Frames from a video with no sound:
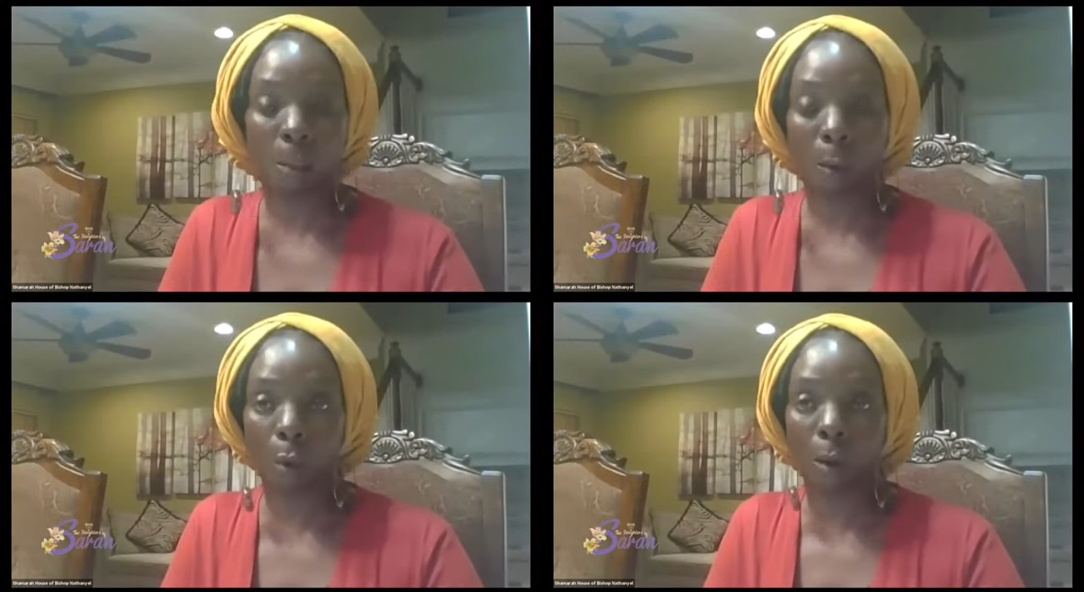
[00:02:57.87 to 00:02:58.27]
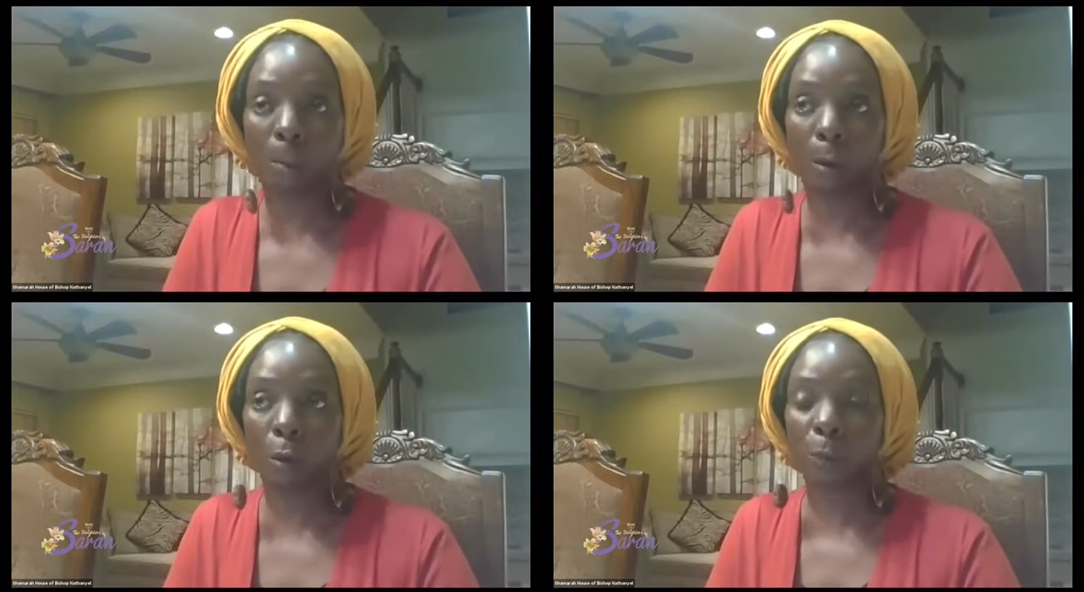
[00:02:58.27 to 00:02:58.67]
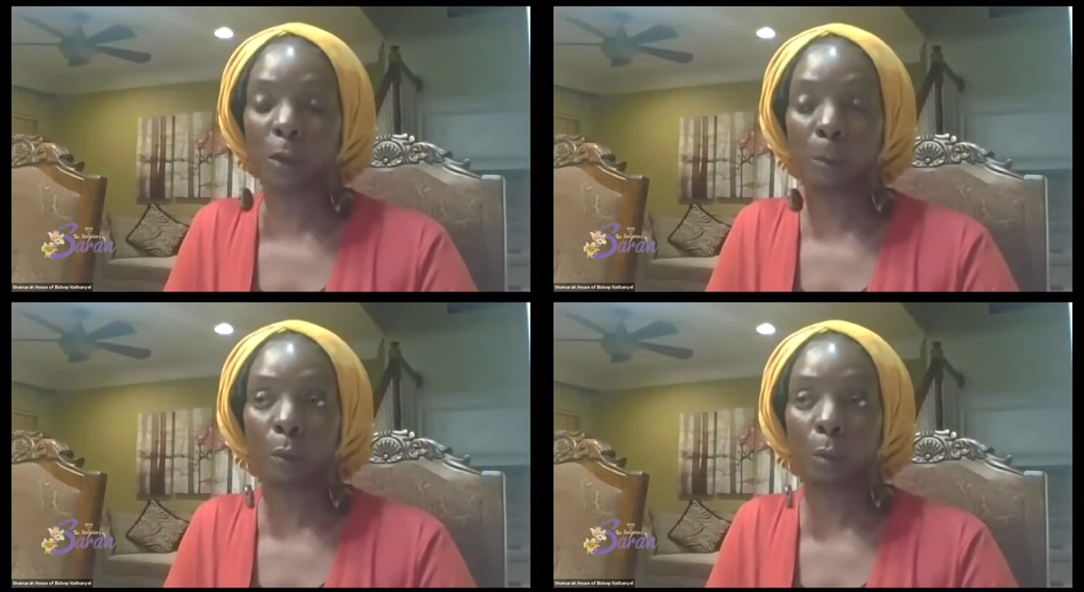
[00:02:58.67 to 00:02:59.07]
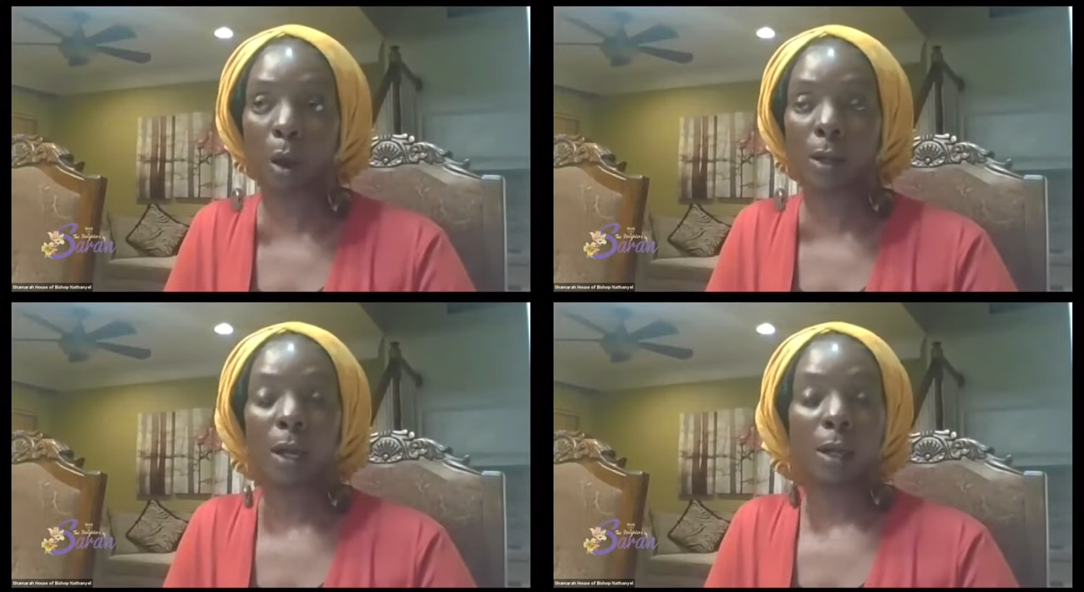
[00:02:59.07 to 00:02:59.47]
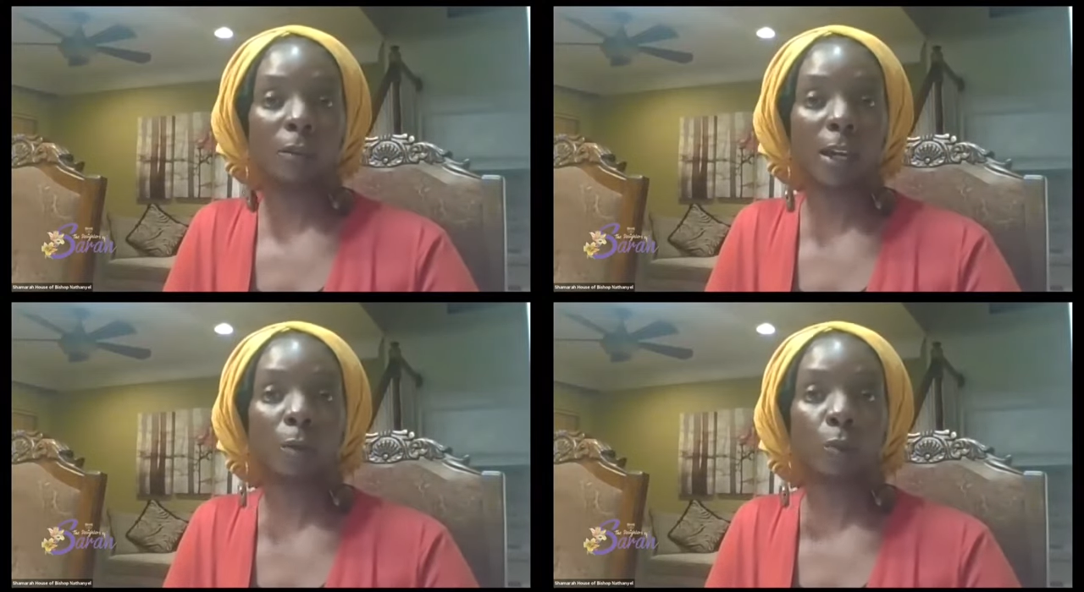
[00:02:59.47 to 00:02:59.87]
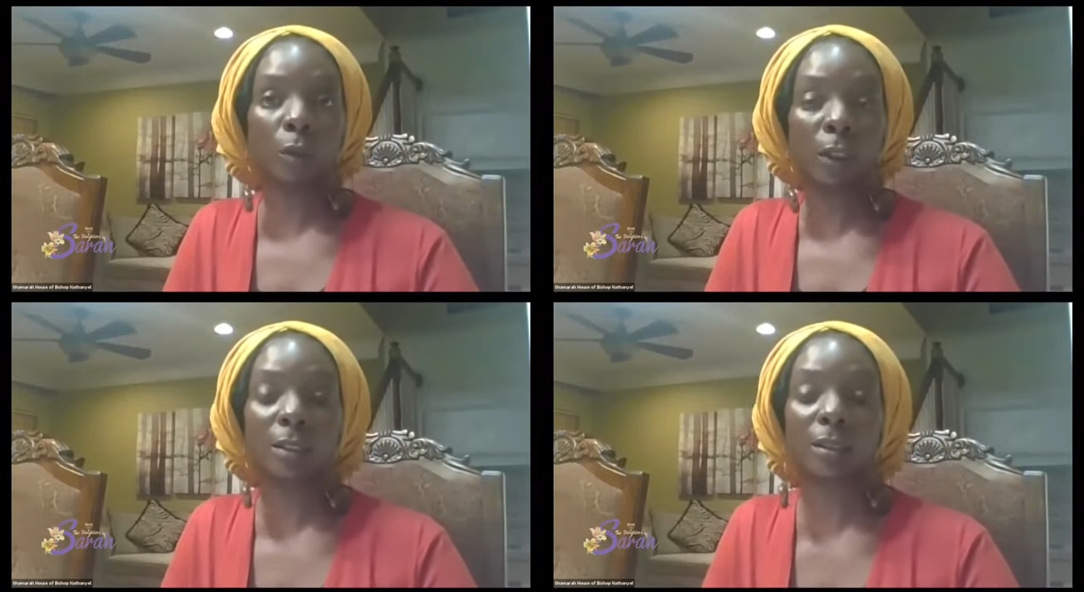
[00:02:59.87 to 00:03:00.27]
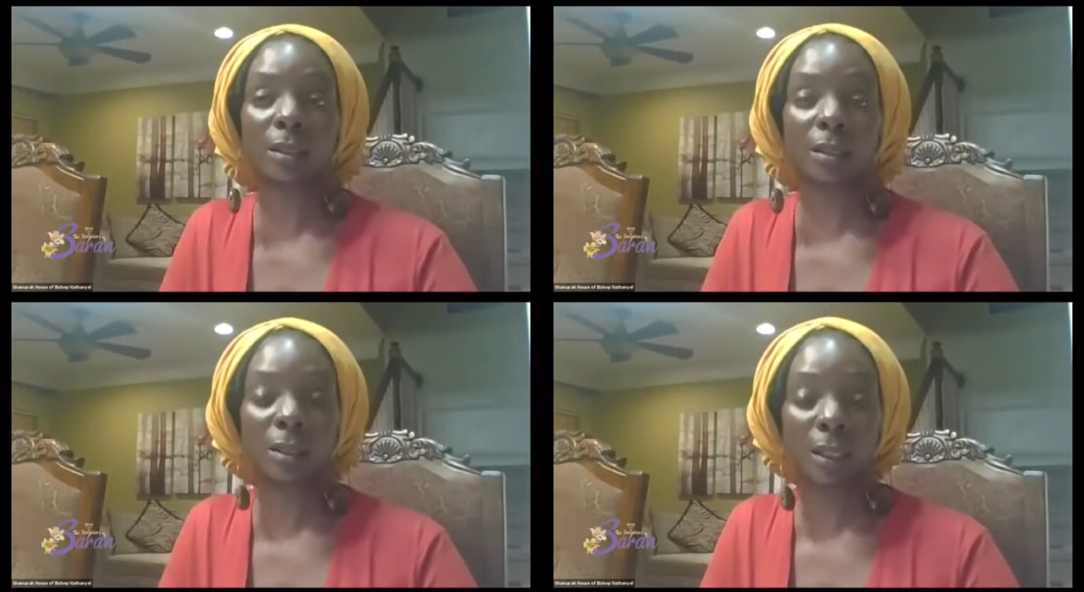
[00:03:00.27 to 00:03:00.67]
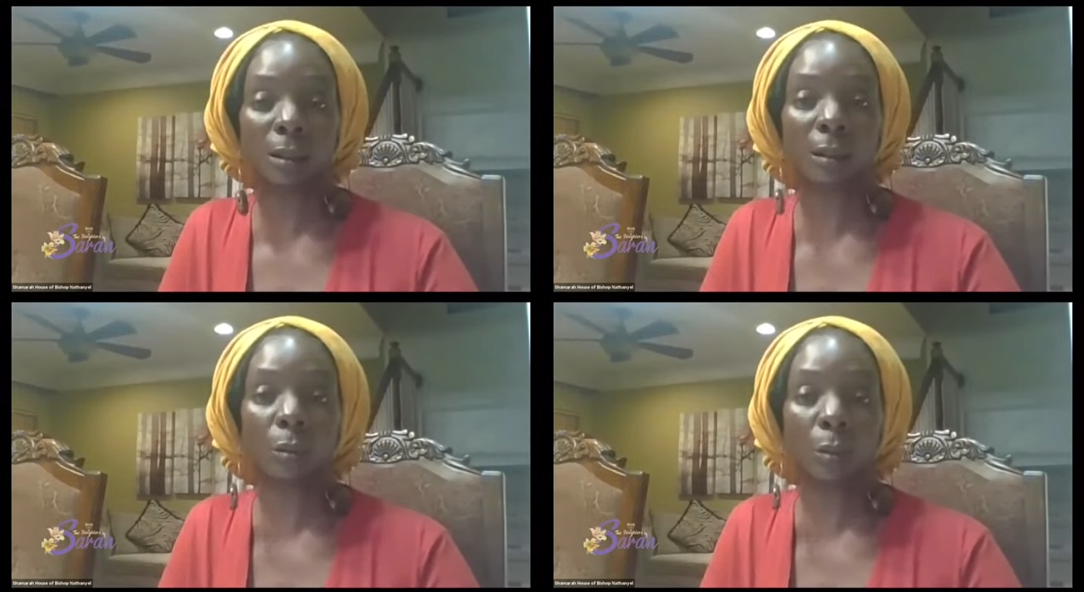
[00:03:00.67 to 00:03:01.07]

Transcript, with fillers: But what most people want, they really sincerely